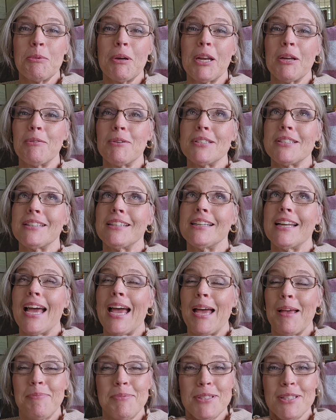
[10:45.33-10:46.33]
but it was an
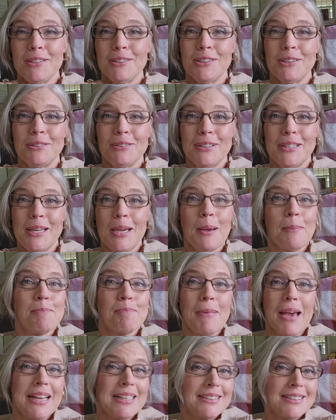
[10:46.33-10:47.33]
absolutely
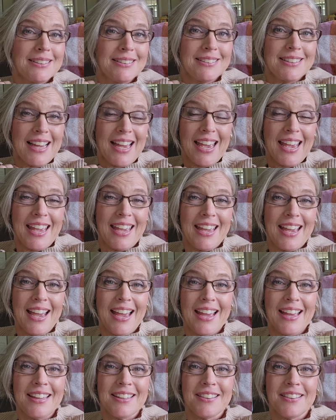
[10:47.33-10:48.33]
amazing day
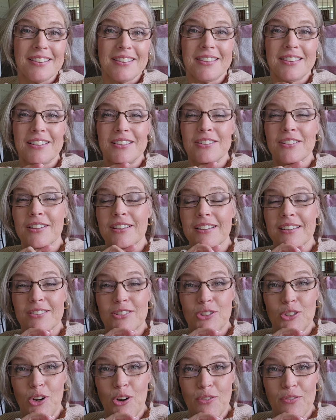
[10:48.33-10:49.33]
at the
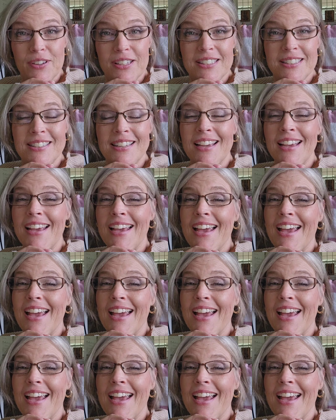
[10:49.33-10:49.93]
service.